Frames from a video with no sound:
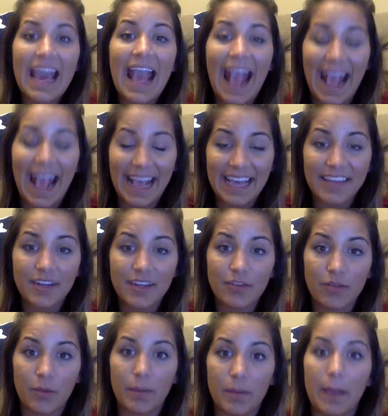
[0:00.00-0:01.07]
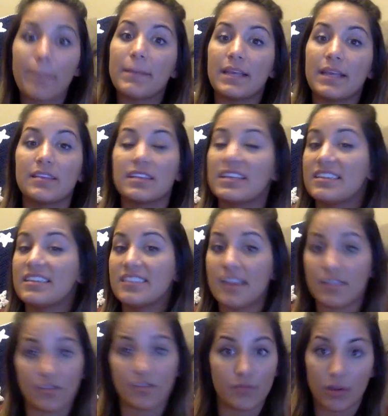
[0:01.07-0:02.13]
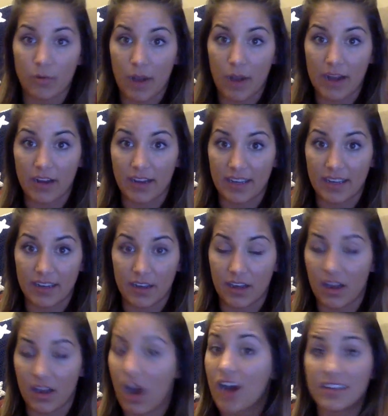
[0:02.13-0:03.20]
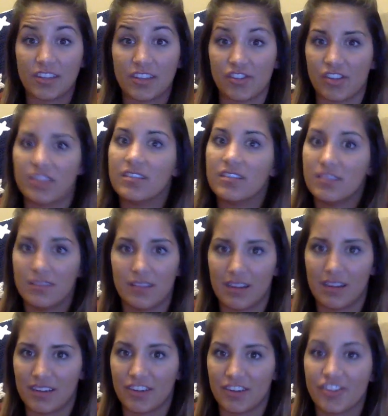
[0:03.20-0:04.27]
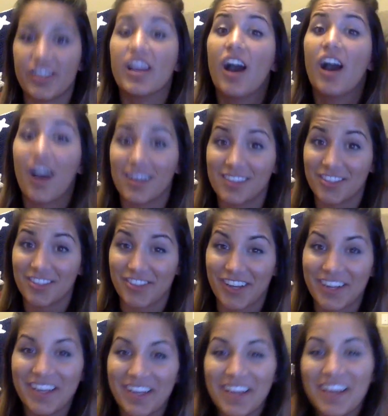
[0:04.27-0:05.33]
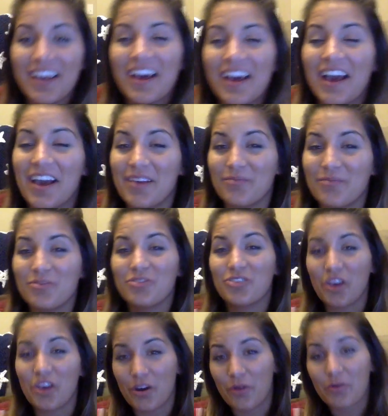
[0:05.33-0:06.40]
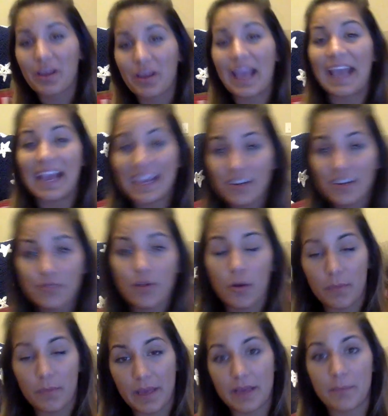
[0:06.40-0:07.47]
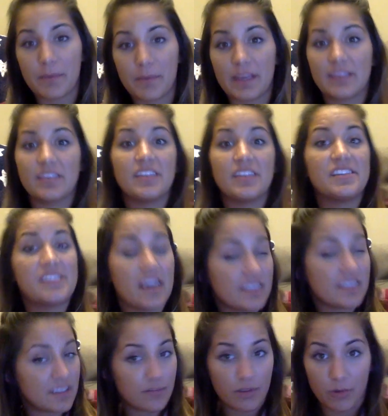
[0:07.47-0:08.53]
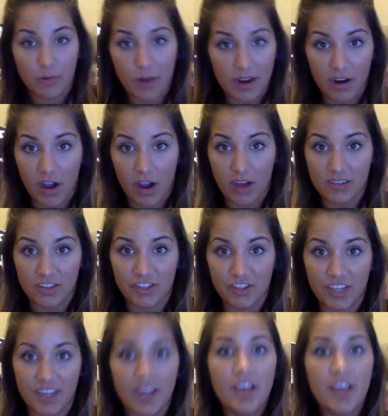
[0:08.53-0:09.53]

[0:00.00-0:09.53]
Anaerobic means that it doesn't require oxygen, not energy, oxygen. So anaerobic means doesn't require oxygen.